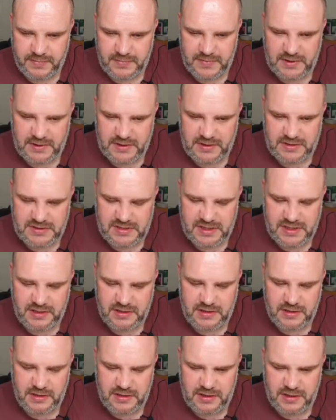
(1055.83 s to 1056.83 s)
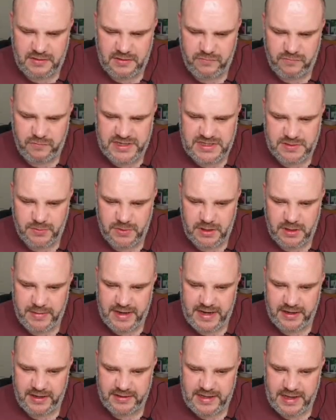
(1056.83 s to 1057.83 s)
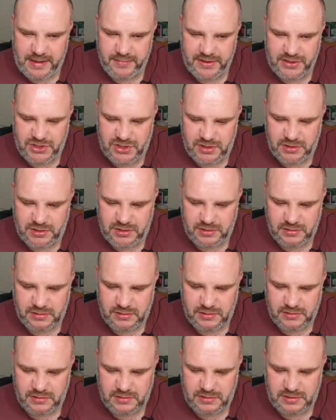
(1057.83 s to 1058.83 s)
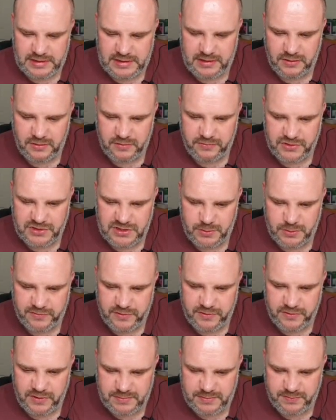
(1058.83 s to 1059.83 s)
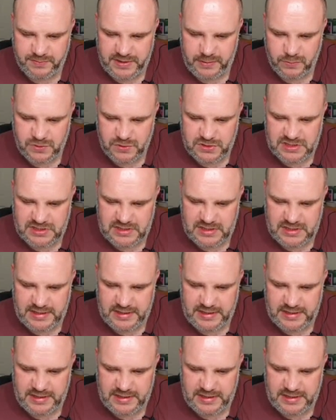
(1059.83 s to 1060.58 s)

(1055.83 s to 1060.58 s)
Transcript: See, a reasonable amount of damage, and obviously we've got some people slain.